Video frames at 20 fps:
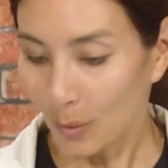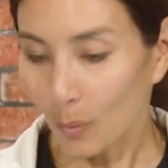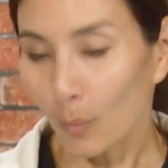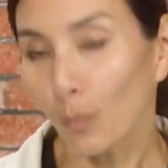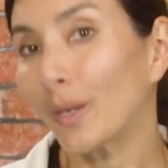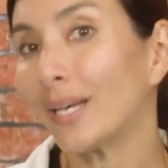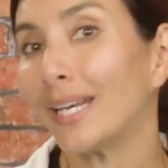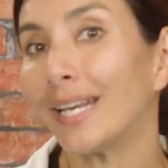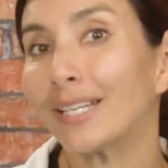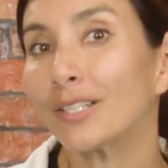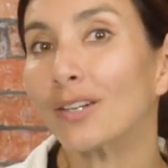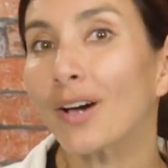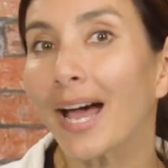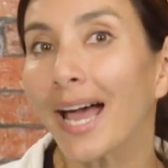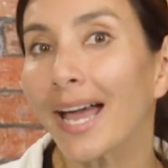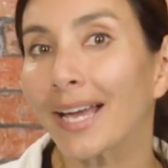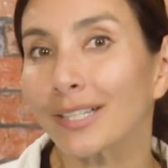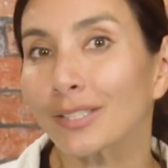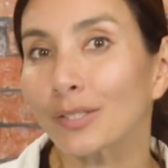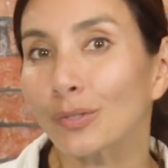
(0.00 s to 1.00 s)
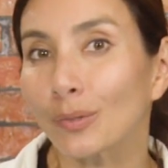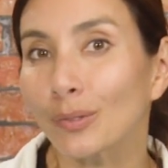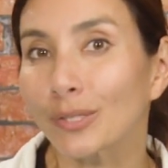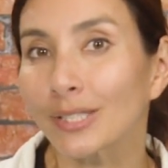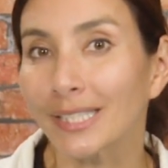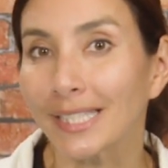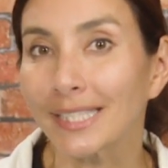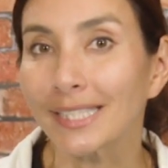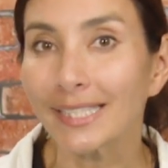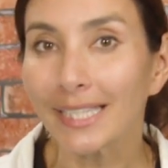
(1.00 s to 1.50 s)
We need our axles
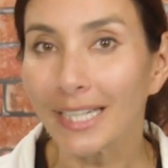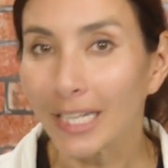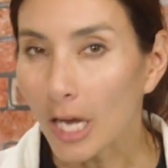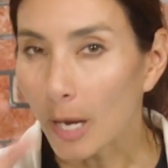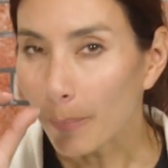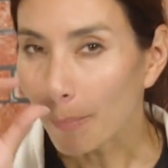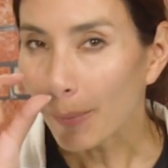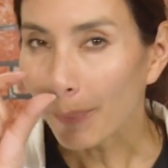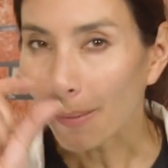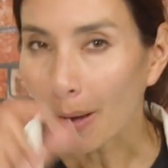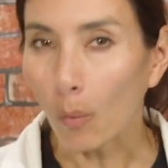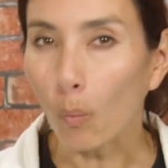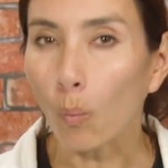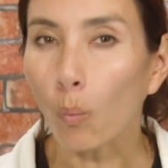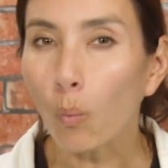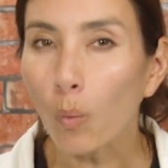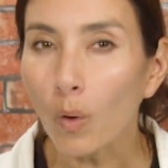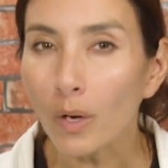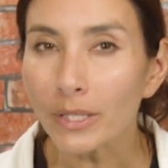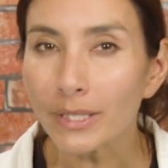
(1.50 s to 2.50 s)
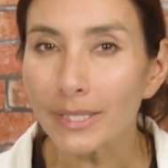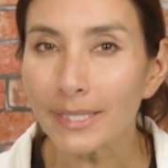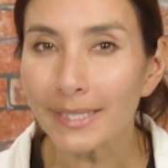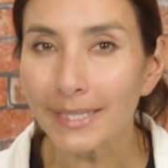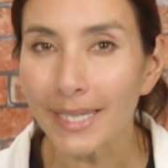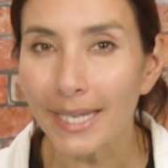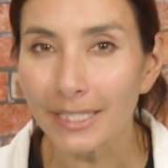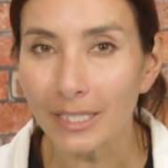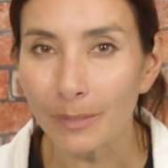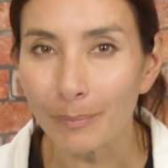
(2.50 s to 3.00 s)
to stick up about 1
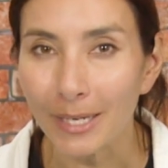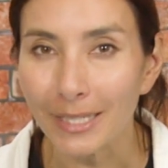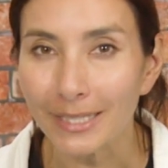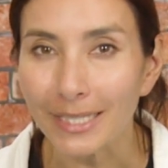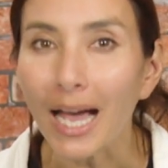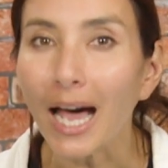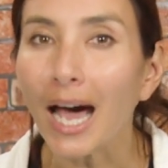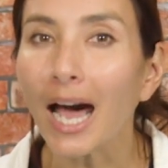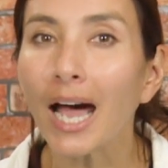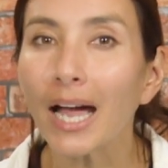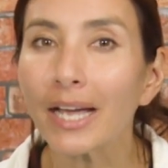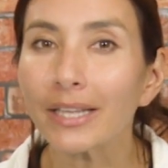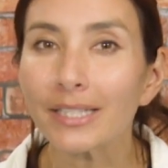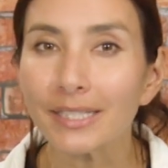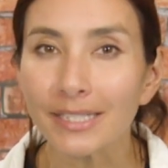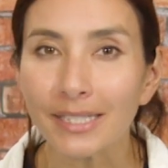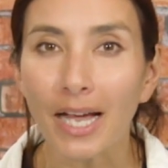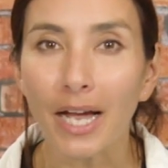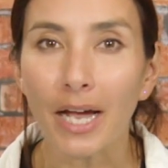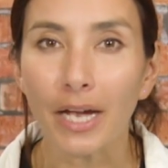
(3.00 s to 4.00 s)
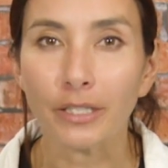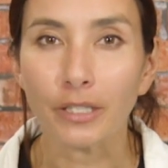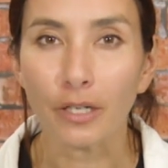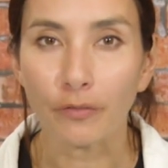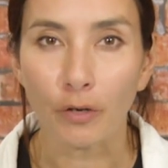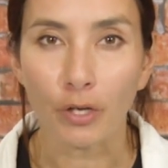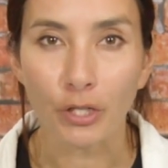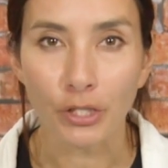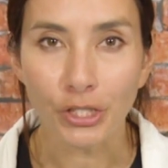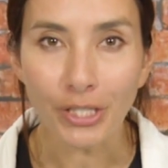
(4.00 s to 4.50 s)
centimeter either side of
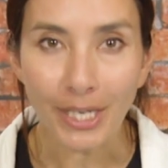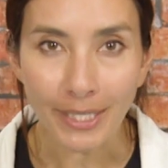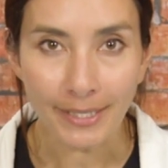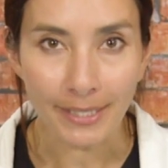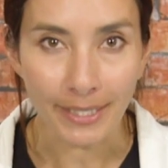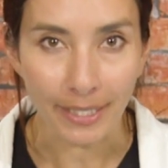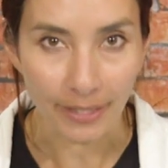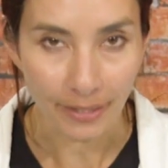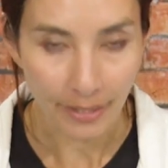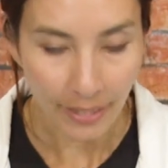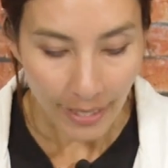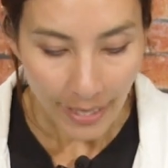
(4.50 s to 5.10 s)
our chassis.